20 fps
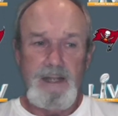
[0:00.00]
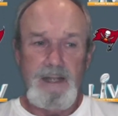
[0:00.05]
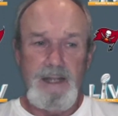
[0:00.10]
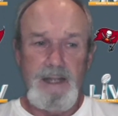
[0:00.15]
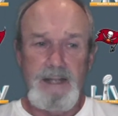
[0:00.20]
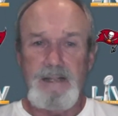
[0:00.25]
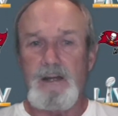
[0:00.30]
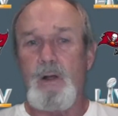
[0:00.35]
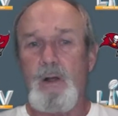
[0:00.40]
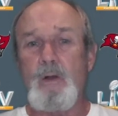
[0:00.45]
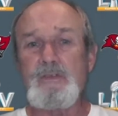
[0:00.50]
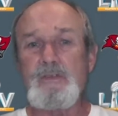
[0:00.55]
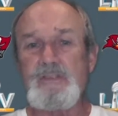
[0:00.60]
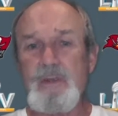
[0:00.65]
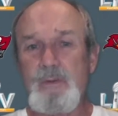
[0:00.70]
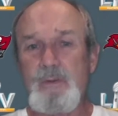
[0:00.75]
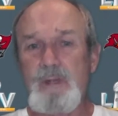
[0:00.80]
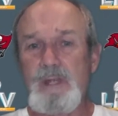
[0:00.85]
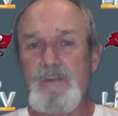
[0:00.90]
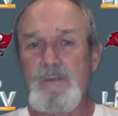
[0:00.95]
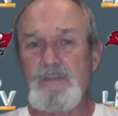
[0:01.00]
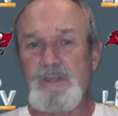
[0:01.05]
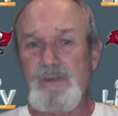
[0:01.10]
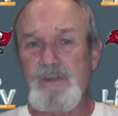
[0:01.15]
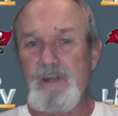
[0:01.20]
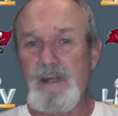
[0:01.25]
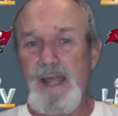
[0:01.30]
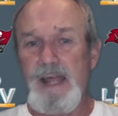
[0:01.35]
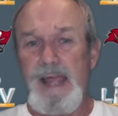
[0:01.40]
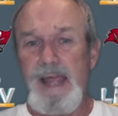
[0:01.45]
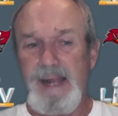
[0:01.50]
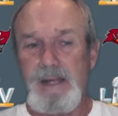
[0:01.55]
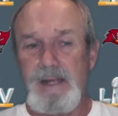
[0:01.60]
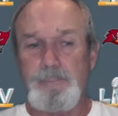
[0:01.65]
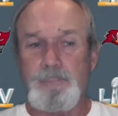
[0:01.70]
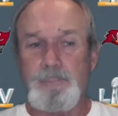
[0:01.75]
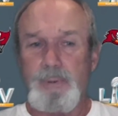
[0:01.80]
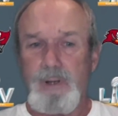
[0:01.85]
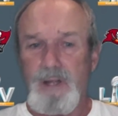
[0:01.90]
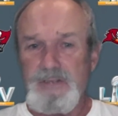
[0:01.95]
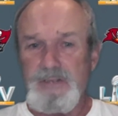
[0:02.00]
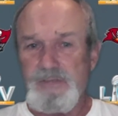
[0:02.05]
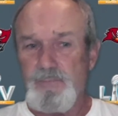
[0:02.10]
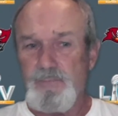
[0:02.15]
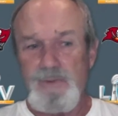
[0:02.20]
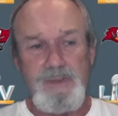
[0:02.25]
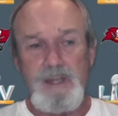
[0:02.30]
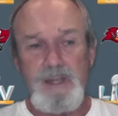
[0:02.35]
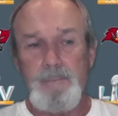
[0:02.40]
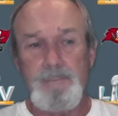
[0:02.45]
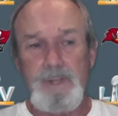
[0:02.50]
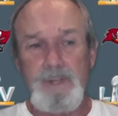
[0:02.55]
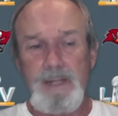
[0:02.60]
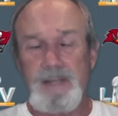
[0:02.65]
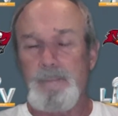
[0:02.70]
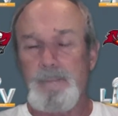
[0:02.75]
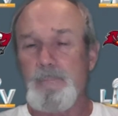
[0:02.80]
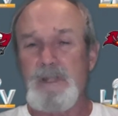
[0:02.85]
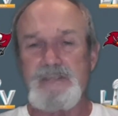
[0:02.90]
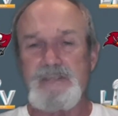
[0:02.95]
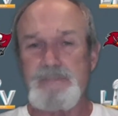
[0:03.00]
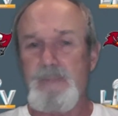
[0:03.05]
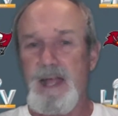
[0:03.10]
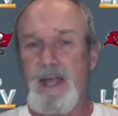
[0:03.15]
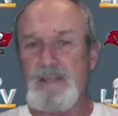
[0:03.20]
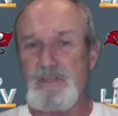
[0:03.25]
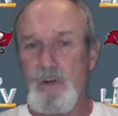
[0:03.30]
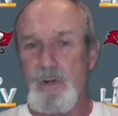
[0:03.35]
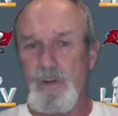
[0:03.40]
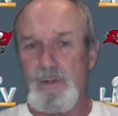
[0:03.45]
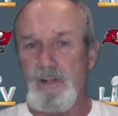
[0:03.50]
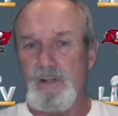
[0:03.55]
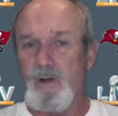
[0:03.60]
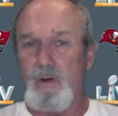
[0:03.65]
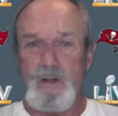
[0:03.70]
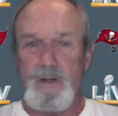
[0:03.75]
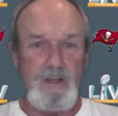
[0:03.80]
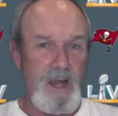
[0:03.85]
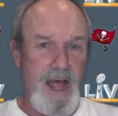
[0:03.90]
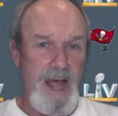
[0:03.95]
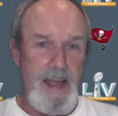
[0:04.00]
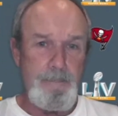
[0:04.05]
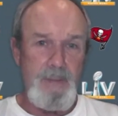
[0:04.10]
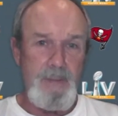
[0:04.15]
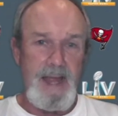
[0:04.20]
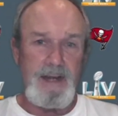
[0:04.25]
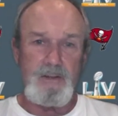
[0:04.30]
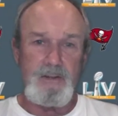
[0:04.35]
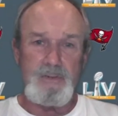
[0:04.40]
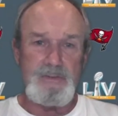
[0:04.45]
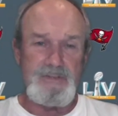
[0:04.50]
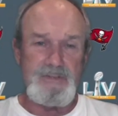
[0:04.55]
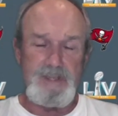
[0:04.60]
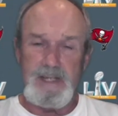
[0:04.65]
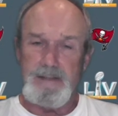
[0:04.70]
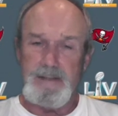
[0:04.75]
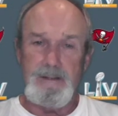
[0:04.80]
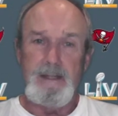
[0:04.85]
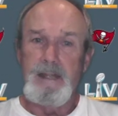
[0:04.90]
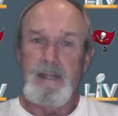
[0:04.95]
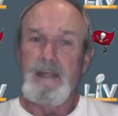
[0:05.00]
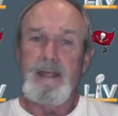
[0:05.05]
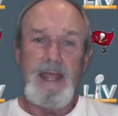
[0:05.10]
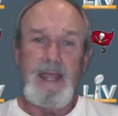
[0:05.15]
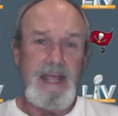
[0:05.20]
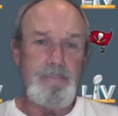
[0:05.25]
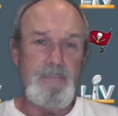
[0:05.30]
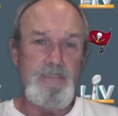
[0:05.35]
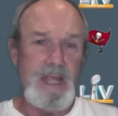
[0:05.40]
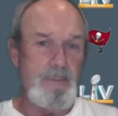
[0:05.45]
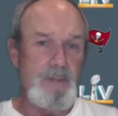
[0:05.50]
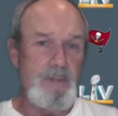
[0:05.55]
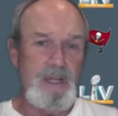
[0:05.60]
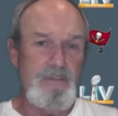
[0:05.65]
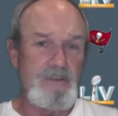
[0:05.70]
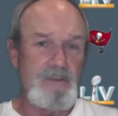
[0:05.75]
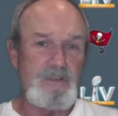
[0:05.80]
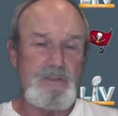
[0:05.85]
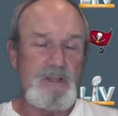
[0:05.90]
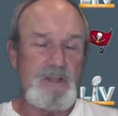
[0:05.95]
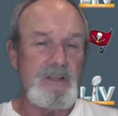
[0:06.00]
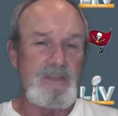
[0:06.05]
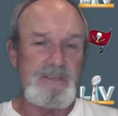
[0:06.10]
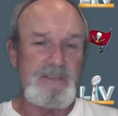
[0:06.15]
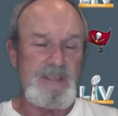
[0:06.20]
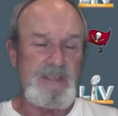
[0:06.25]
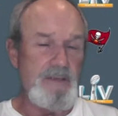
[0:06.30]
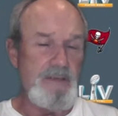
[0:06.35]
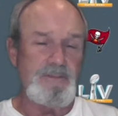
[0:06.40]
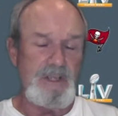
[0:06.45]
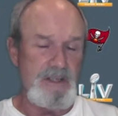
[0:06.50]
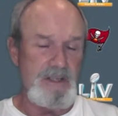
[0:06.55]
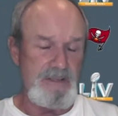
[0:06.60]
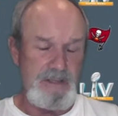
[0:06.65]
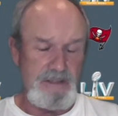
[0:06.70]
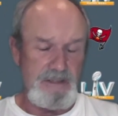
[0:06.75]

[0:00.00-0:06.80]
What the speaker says: And it also gives you an added plus with them being a mismatch on linebackers and maybe even safeties.